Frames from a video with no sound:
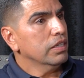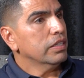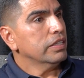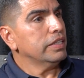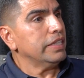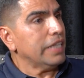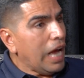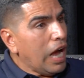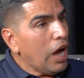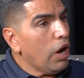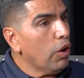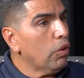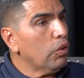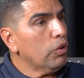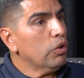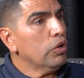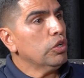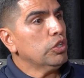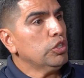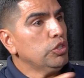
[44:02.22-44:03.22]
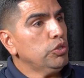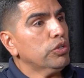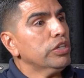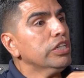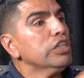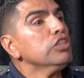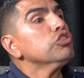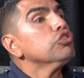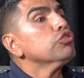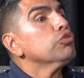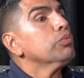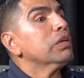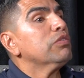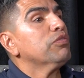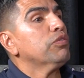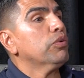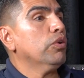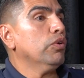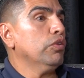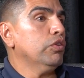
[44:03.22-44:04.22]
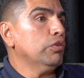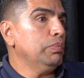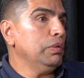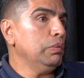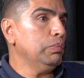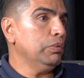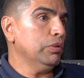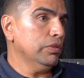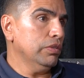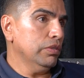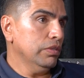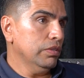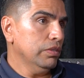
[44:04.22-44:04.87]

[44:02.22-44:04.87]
Now you're an instrument for other people.